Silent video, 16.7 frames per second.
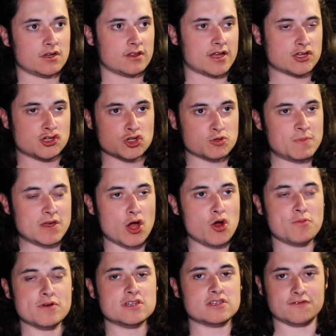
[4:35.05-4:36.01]
Like, just be
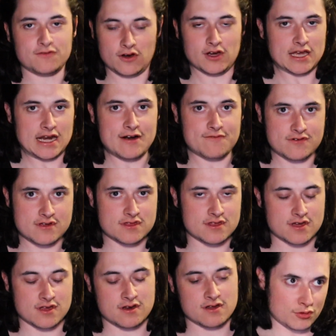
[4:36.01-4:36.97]
open to fucking
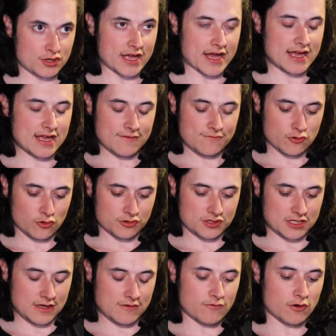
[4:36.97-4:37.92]
everything. But yeah, if your
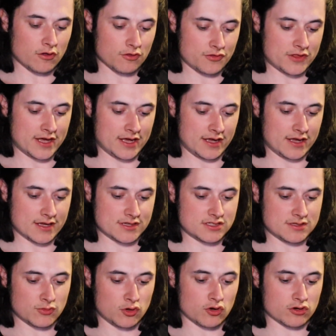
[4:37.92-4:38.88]
default thing is
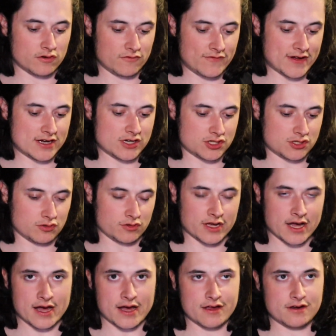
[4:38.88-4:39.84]
the more conventional
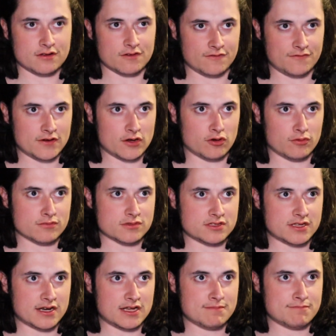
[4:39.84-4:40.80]
kind of films,
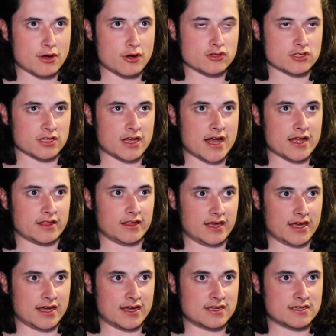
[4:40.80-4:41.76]
then it most
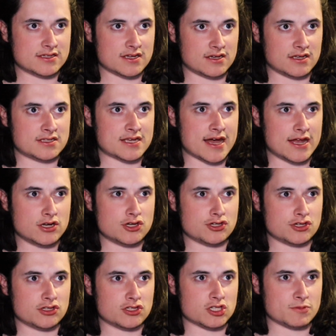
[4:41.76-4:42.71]
likely is an
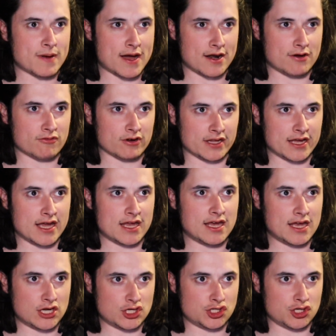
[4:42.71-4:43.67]
attention span
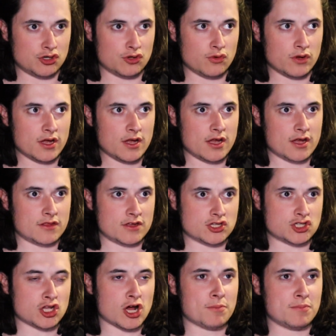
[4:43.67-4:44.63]
related issue
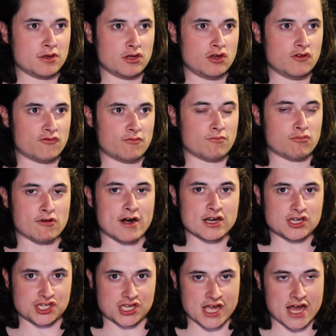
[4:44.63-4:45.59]
that's stopping you from
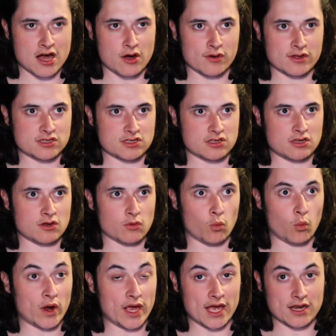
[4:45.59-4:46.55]
branching out into the
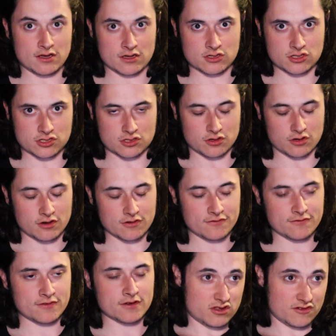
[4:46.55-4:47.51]
weirder
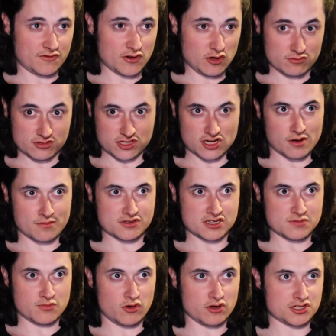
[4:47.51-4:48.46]
stuff. With the film snobs,
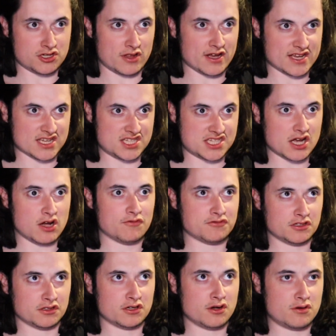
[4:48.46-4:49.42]
it's more so like a
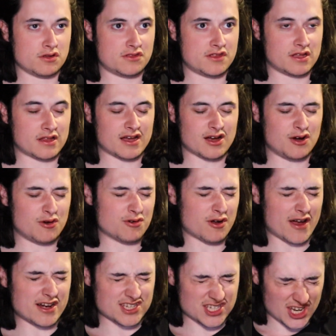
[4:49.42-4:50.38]
self-deluded thing, like, oh no,
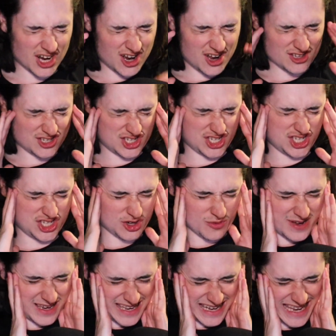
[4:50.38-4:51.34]
I just can't
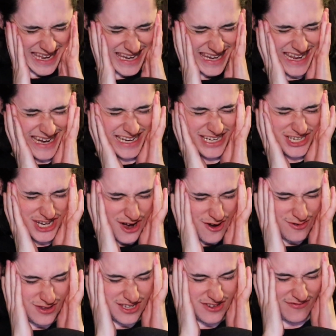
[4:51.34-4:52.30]
stomach an Indiana
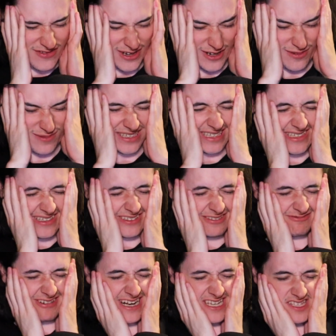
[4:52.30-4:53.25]
Jones film. Oh,
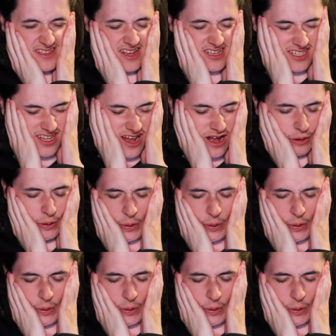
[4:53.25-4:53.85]
the Raiders of the Lost Ark.